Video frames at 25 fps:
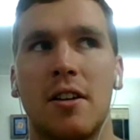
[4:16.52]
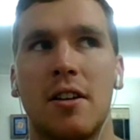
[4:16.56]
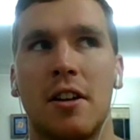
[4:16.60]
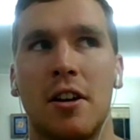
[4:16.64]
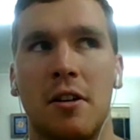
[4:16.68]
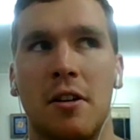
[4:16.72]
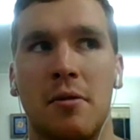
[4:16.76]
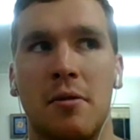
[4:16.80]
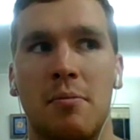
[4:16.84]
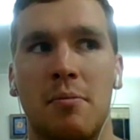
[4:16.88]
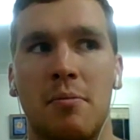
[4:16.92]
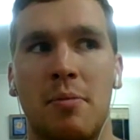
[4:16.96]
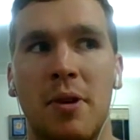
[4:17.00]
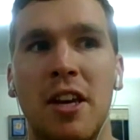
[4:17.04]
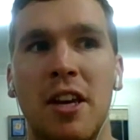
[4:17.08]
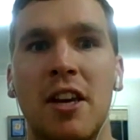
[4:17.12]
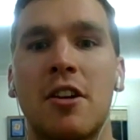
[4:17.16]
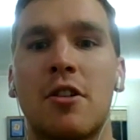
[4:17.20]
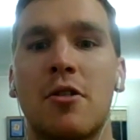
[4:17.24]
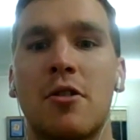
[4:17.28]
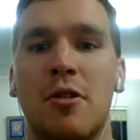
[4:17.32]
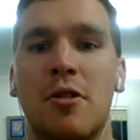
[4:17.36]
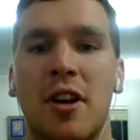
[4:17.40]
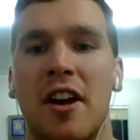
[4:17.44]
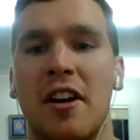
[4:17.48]
you know,
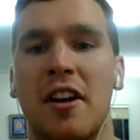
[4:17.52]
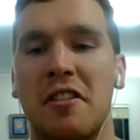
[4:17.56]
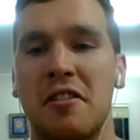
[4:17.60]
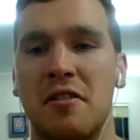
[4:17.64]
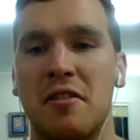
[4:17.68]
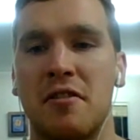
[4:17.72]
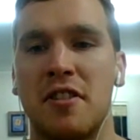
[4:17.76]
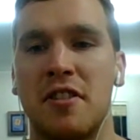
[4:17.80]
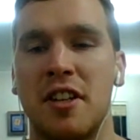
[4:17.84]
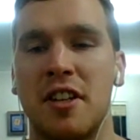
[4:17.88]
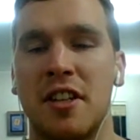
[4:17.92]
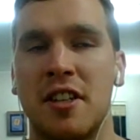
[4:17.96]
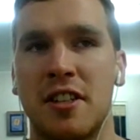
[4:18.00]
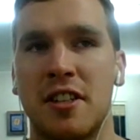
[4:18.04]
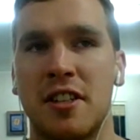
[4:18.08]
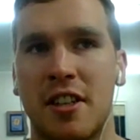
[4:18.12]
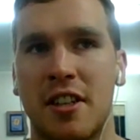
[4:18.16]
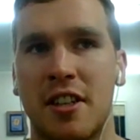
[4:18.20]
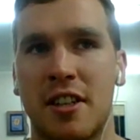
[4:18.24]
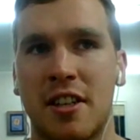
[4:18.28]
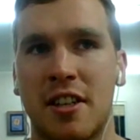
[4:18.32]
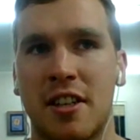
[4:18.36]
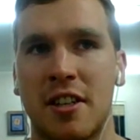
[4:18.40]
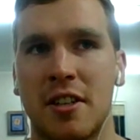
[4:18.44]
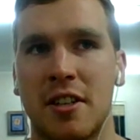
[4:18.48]
being creative is
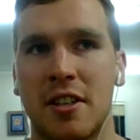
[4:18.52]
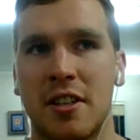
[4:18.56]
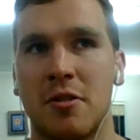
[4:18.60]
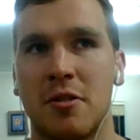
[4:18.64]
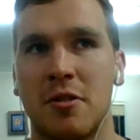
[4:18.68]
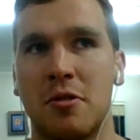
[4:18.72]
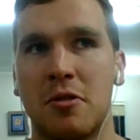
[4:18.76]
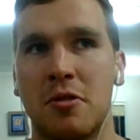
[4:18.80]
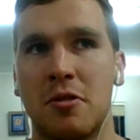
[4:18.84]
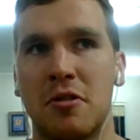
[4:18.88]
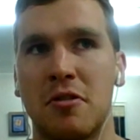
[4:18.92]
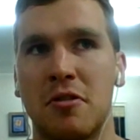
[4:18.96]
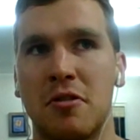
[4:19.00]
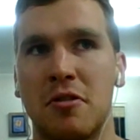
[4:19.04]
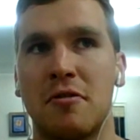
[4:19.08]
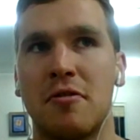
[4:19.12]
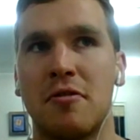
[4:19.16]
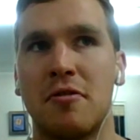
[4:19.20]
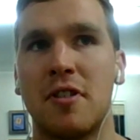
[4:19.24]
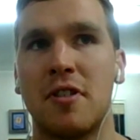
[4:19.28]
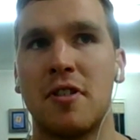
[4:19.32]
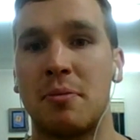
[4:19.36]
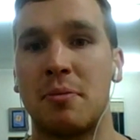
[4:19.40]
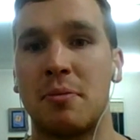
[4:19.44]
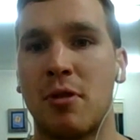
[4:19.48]
a sort of, it's a
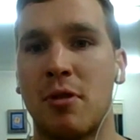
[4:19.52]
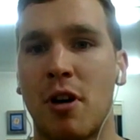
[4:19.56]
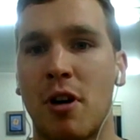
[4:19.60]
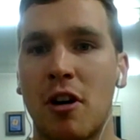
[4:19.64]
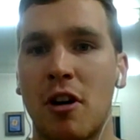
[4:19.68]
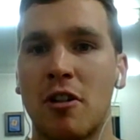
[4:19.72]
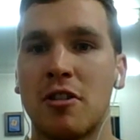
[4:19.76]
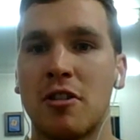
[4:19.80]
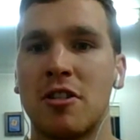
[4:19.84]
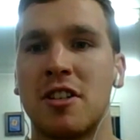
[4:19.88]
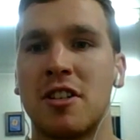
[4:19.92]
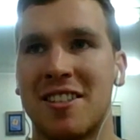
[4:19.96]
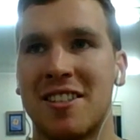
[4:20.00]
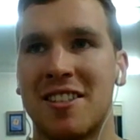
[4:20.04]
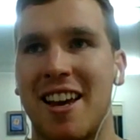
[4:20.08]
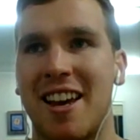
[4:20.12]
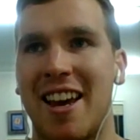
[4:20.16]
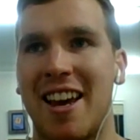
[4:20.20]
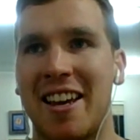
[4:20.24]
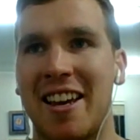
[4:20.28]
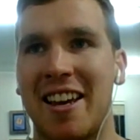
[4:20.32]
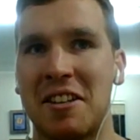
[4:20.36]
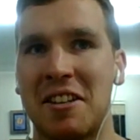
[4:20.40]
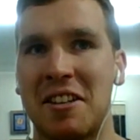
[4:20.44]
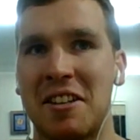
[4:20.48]
process,
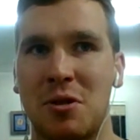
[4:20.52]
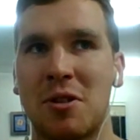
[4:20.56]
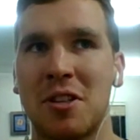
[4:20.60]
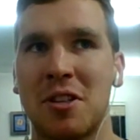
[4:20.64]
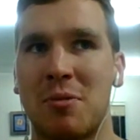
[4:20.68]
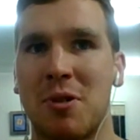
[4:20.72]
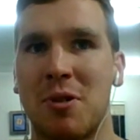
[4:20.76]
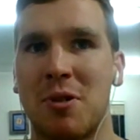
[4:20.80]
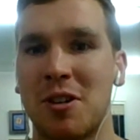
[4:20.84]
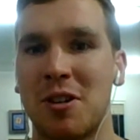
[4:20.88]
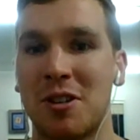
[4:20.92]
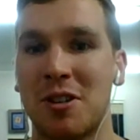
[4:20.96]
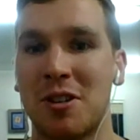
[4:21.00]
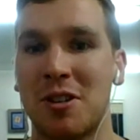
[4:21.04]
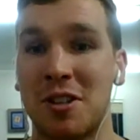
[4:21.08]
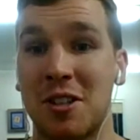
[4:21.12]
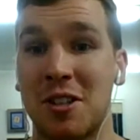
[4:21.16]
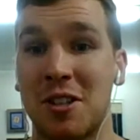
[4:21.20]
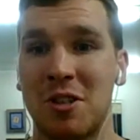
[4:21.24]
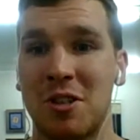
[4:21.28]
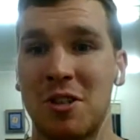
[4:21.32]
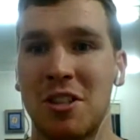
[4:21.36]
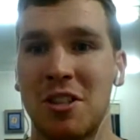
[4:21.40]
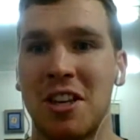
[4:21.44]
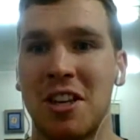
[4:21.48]
and it's always a
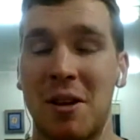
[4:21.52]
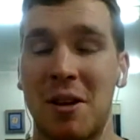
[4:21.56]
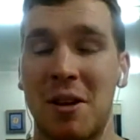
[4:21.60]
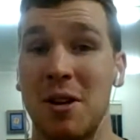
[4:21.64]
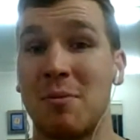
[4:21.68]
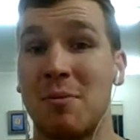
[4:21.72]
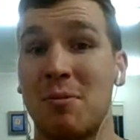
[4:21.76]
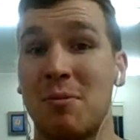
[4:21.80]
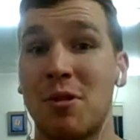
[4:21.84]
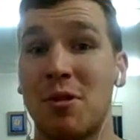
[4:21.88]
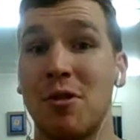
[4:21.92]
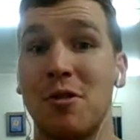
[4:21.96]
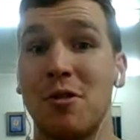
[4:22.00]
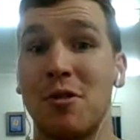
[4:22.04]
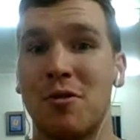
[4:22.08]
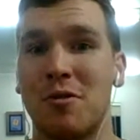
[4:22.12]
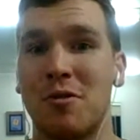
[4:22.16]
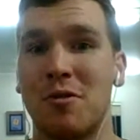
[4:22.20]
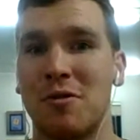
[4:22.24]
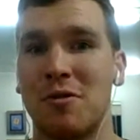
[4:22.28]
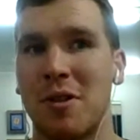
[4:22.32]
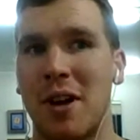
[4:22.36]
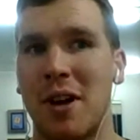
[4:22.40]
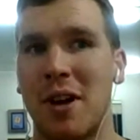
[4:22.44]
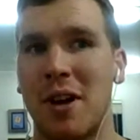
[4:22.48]
process which can be
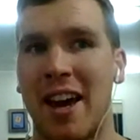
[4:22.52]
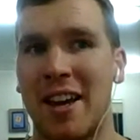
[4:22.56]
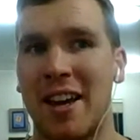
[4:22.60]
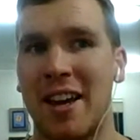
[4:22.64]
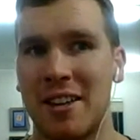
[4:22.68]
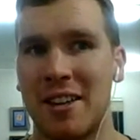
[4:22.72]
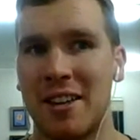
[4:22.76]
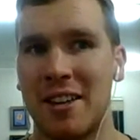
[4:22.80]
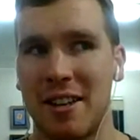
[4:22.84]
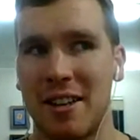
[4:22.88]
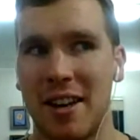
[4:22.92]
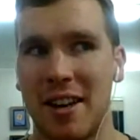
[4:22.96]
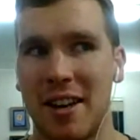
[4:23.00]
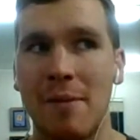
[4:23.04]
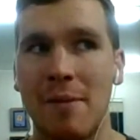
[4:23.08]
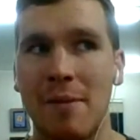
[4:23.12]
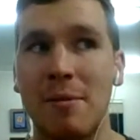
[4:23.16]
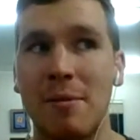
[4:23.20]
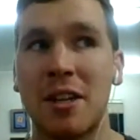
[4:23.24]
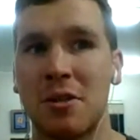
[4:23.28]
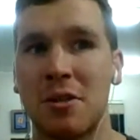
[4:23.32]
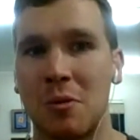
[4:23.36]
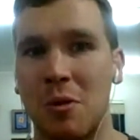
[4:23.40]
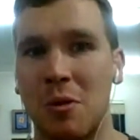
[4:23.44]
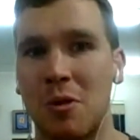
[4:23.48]
improved. And
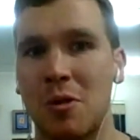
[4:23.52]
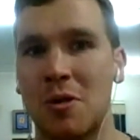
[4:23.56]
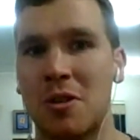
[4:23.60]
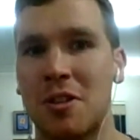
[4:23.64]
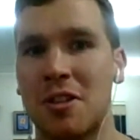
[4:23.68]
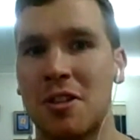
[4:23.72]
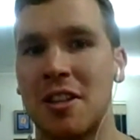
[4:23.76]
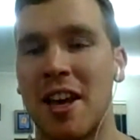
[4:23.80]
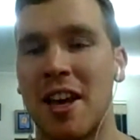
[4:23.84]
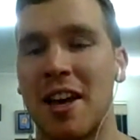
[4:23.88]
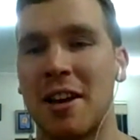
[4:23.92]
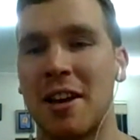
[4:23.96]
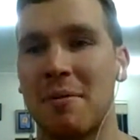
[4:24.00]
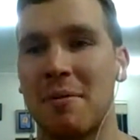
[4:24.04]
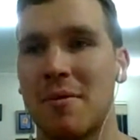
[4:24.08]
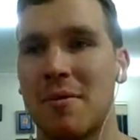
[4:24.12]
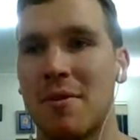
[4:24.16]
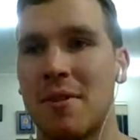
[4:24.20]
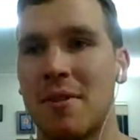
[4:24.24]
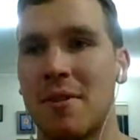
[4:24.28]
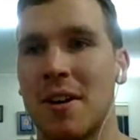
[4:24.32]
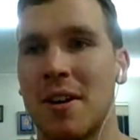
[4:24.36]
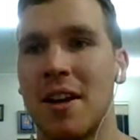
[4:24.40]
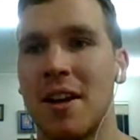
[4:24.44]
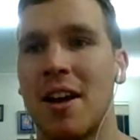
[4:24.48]
aiming towards that
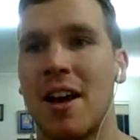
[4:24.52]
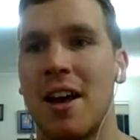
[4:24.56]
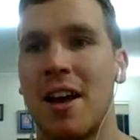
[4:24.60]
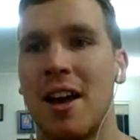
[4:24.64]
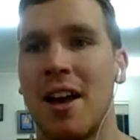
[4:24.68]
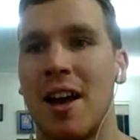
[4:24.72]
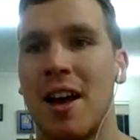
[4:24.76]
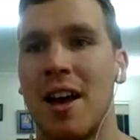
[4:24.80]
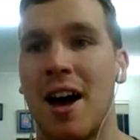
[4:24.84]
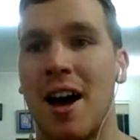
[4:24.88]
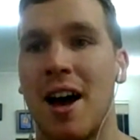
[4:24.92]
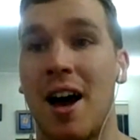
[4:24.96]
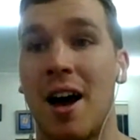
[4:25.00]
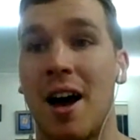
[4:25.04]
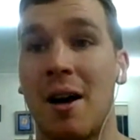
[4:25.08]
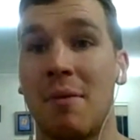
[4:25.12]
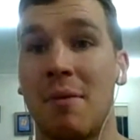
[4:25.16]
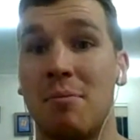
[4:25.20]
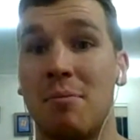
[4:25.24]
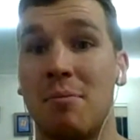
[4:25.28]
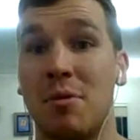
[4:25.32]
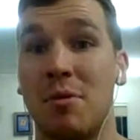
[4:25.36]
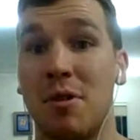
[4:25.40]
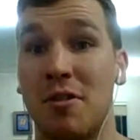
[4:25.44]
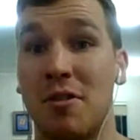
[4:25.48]

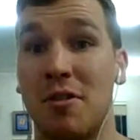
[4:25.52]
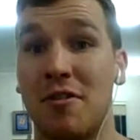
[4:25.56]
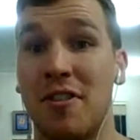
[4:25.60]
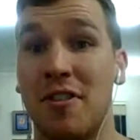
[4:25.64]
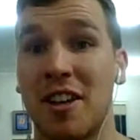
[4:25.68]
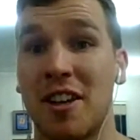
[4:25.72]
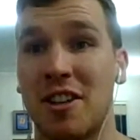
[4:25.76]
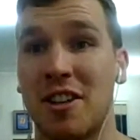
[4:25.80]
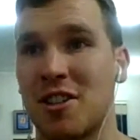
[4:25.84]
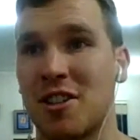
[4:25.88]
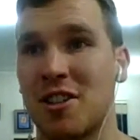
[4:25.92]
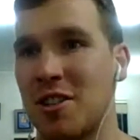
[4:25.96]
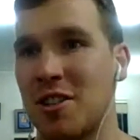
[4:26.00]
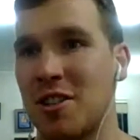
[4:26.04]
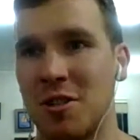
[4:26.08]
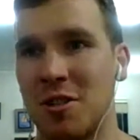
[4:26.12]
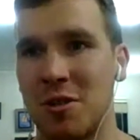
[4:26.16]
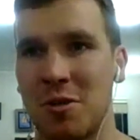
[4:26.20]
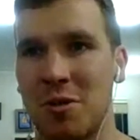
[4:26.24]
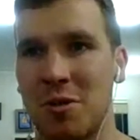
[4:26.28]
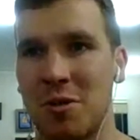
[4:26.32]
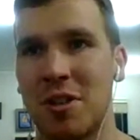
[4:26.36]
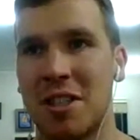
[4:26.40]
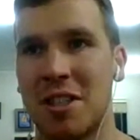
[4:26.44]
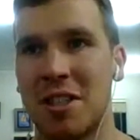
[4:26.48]
perfection is always
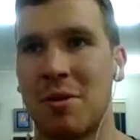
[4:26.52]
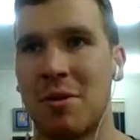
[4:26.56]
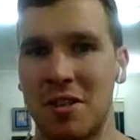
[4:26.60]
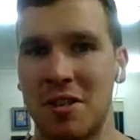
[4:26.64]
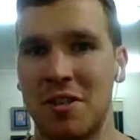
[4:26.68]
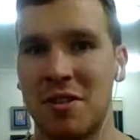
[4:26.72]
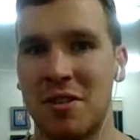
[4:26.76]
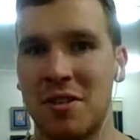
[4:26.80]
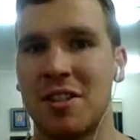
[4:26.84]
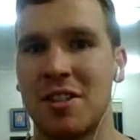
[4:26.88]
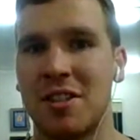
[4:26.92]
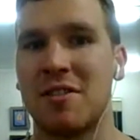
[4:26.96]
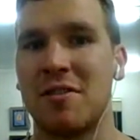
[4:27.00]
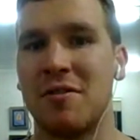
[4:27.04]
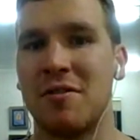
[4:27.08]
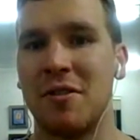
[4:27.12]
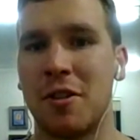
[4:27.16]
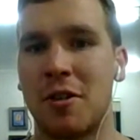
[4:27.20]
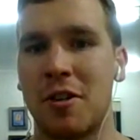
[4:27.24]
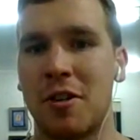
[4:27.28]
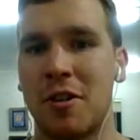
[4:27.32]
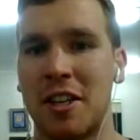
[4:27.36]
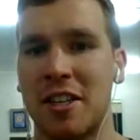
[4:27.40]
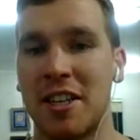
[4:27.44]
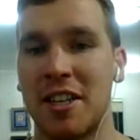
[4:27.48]
something which is
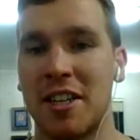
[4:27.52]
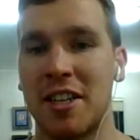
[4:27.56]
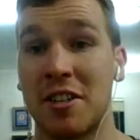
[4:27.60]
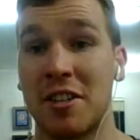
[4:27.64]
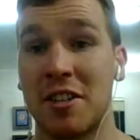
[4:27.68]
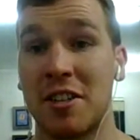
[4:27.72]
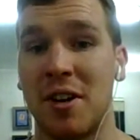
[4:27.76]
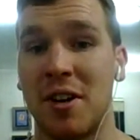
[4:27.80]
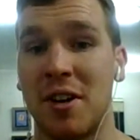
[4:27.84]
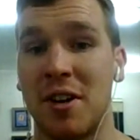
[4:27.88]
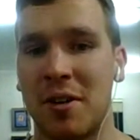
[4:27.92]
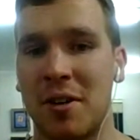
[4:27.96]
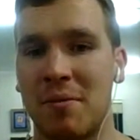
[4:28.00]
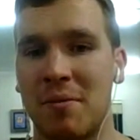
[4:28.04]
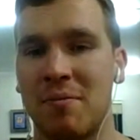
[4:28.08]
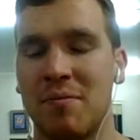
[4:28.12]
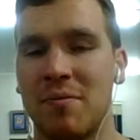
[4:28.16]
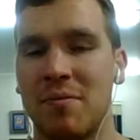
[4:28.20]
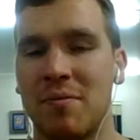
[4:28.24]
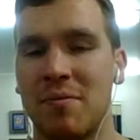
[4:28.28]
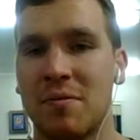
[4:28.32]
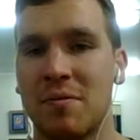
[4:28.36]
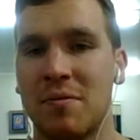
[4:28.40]
very satisfying.